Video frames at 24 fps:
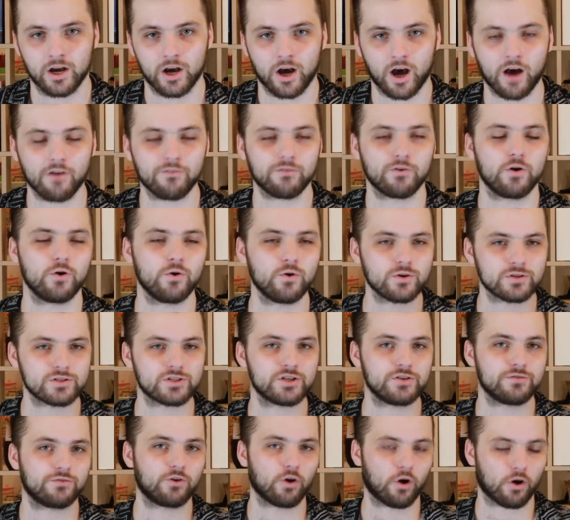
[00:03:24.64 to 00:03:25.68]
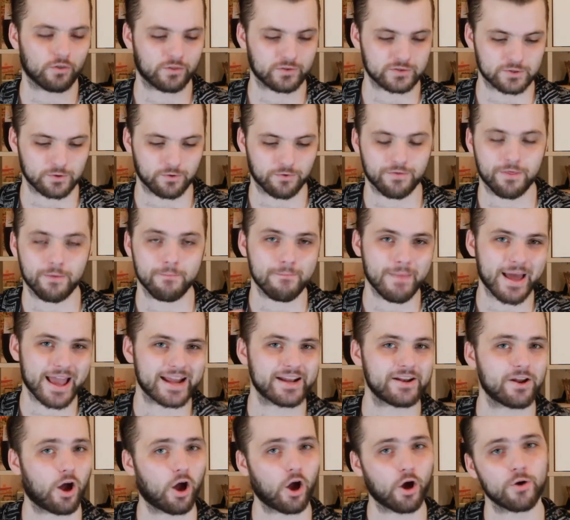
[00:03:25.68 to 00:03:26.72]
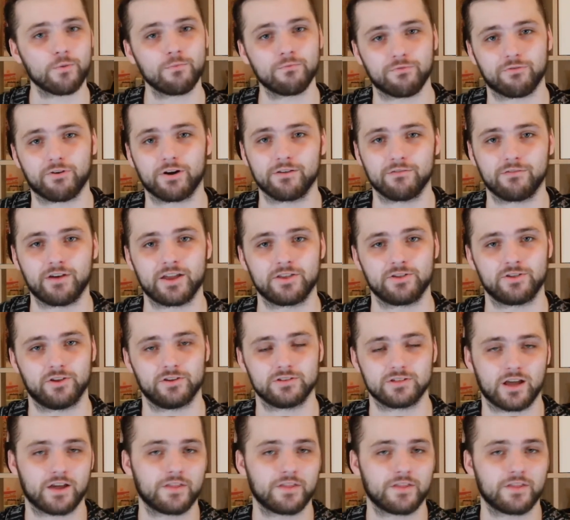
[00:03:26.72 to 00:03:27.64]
Of course, you've got sort of the main home front Avengers.